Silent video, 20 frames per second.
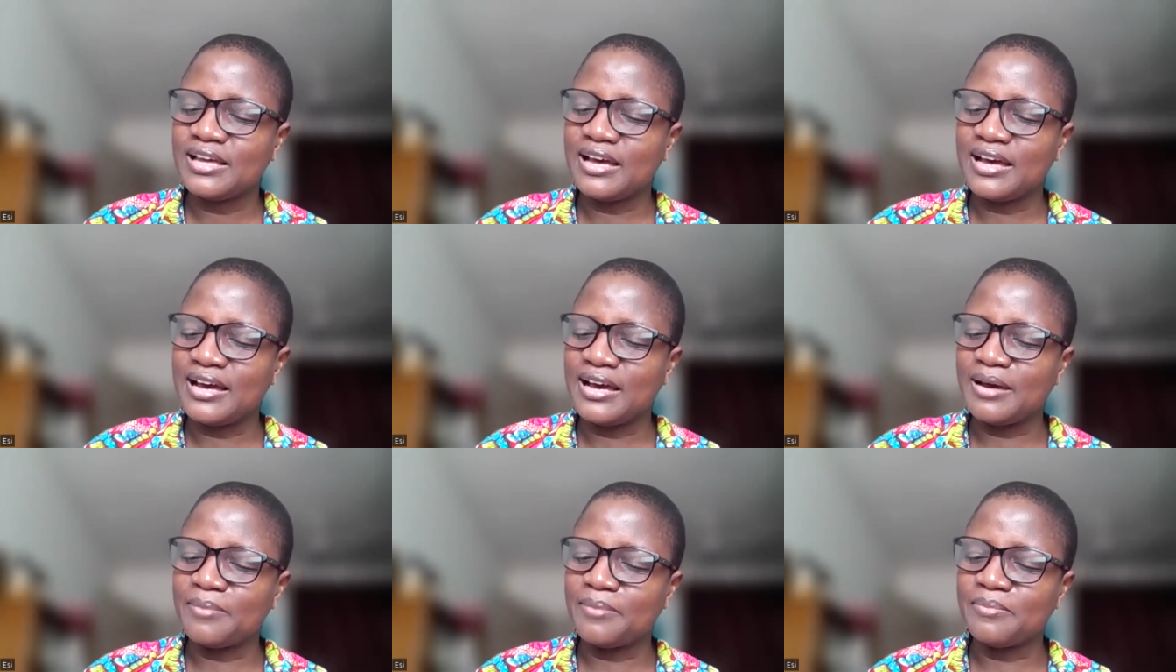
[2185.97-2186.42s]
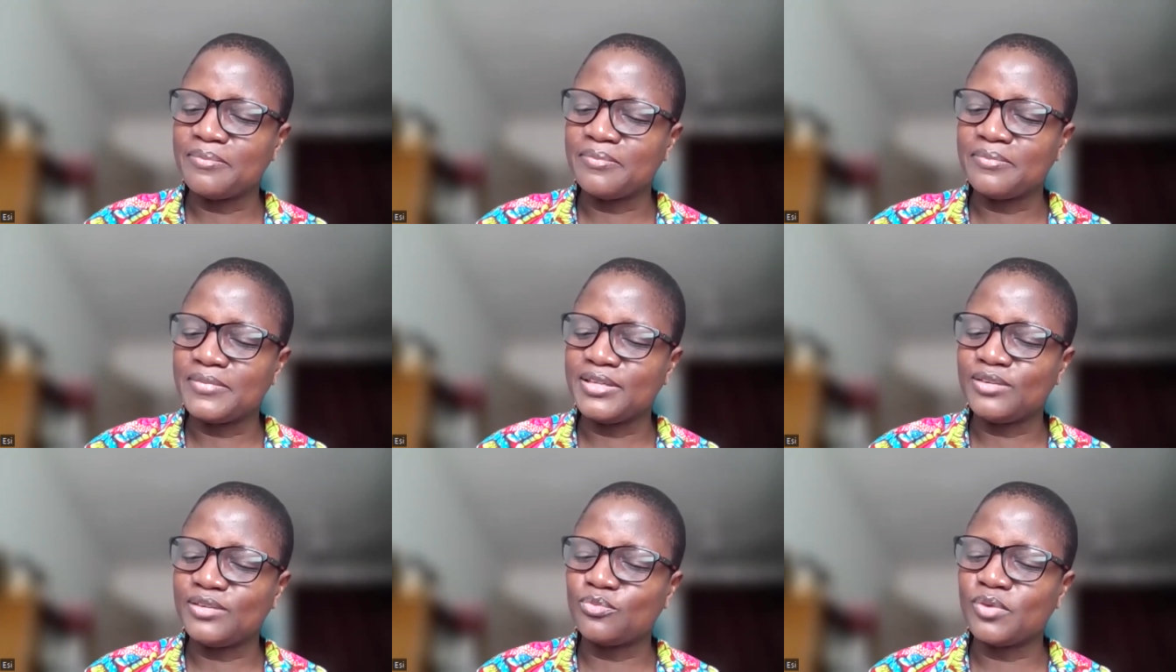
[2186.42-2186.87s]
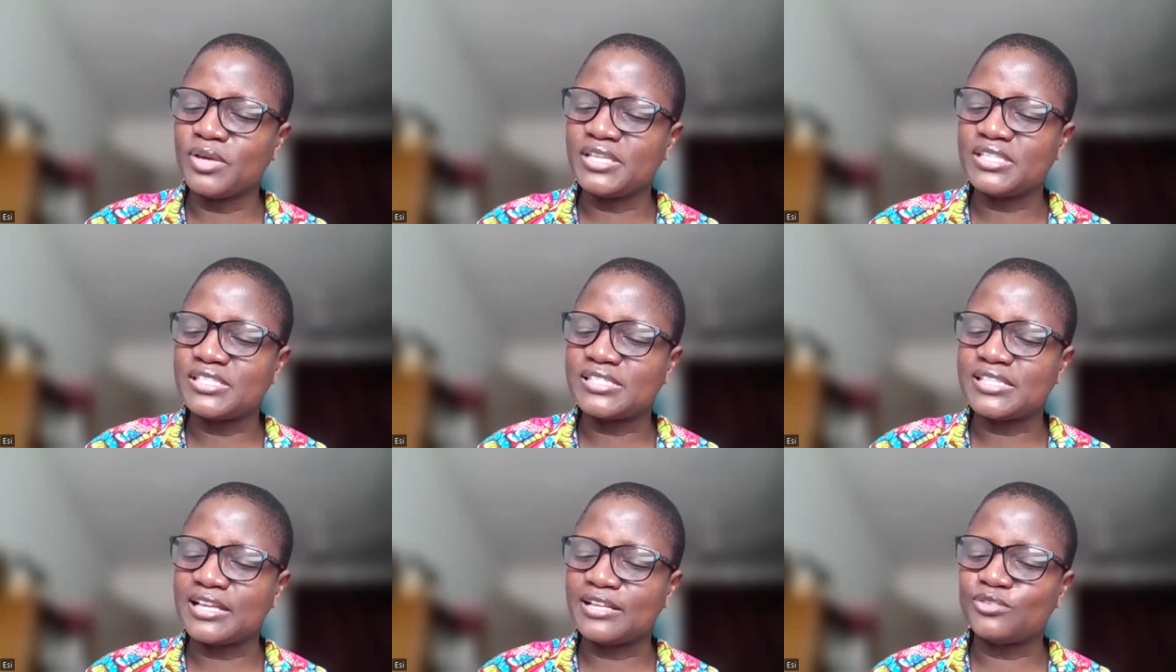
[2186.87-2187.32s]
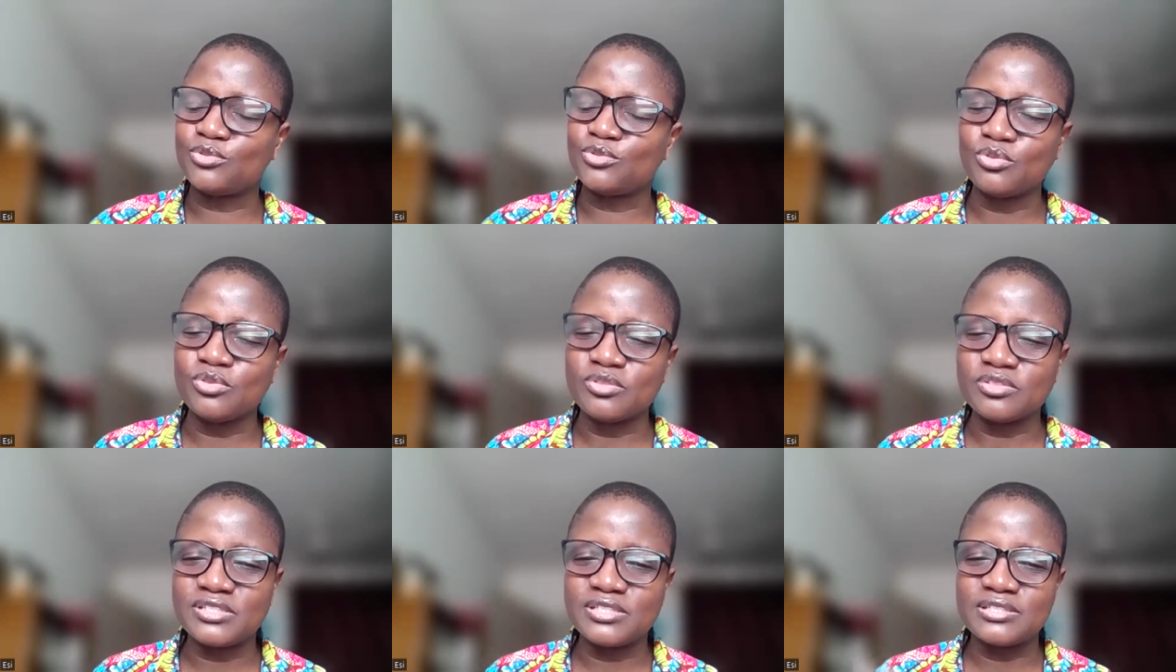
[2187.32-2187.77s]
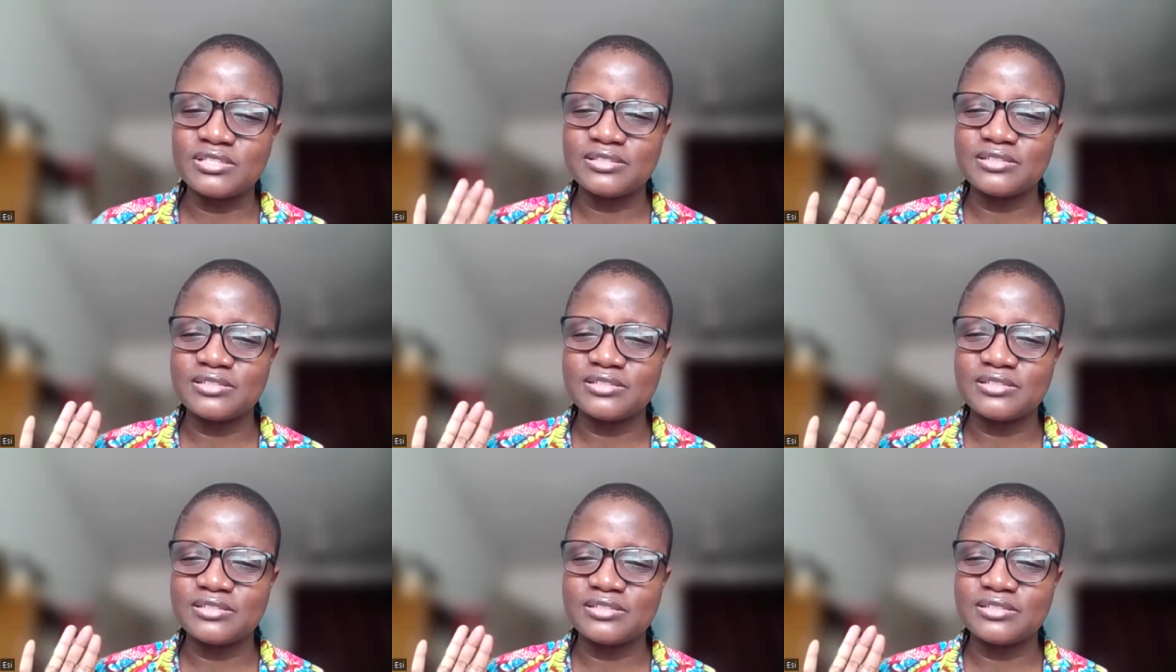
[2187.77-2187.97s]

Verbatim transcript: um, in ways that don't